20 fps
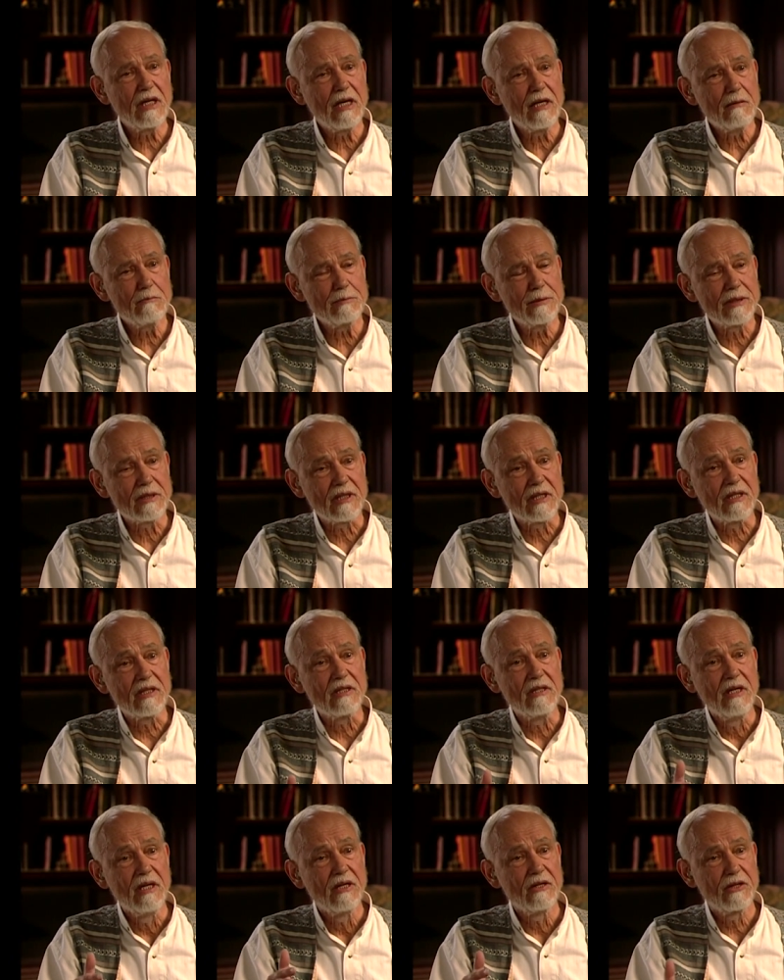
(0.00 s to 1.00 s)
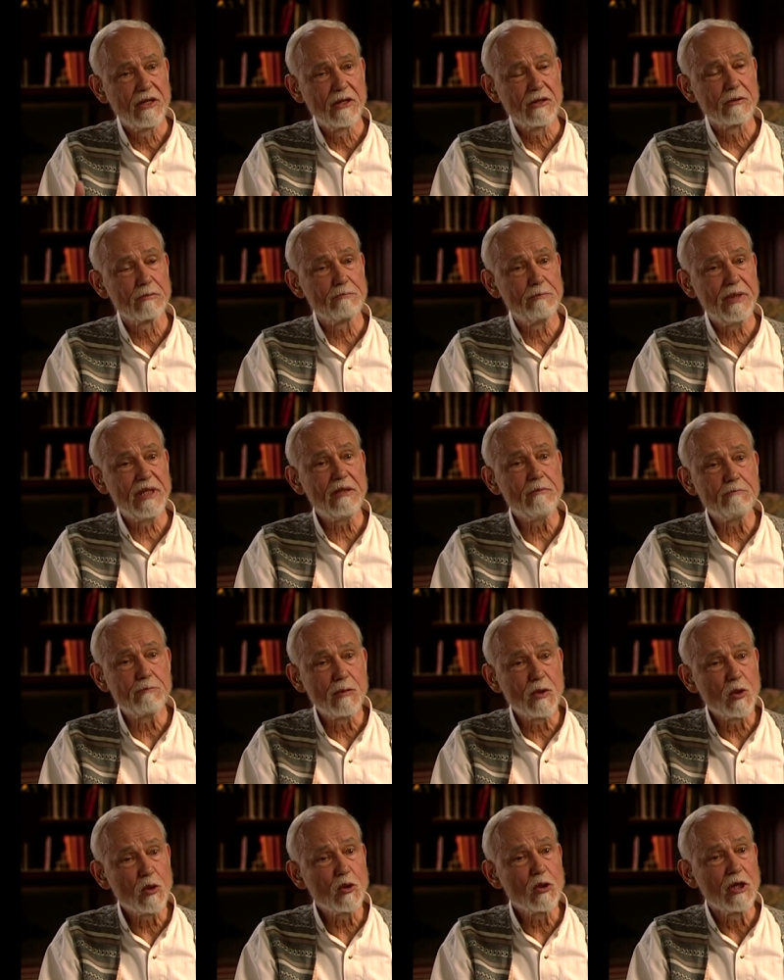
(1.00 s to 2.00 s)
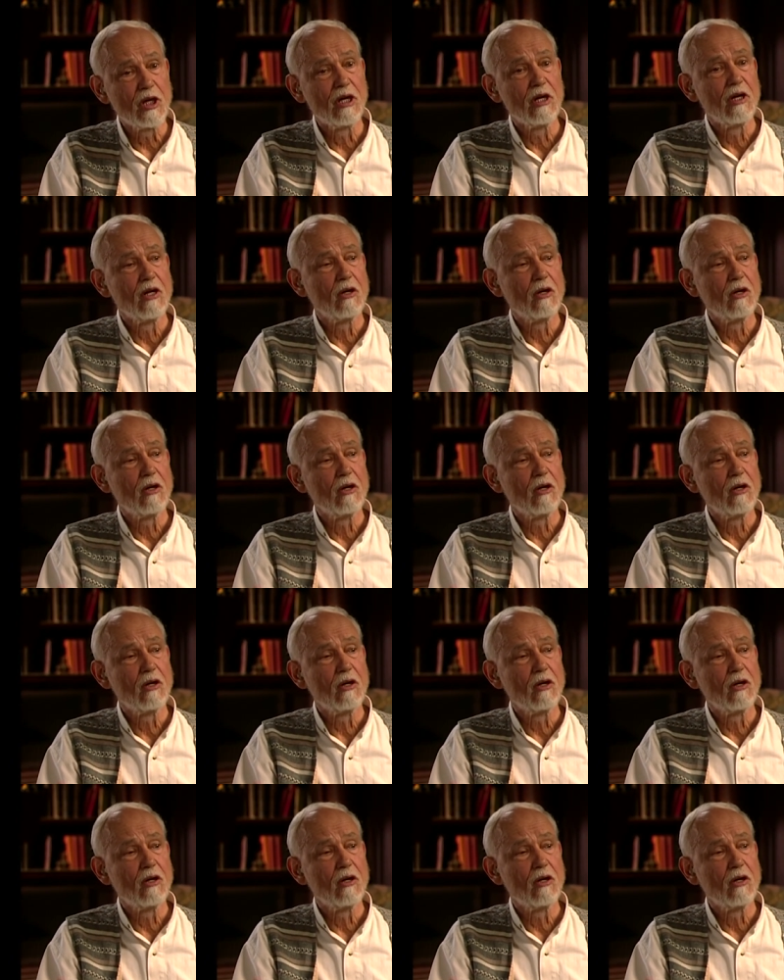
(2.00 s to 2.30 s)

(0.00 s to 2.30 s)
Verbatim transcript: happening. There are people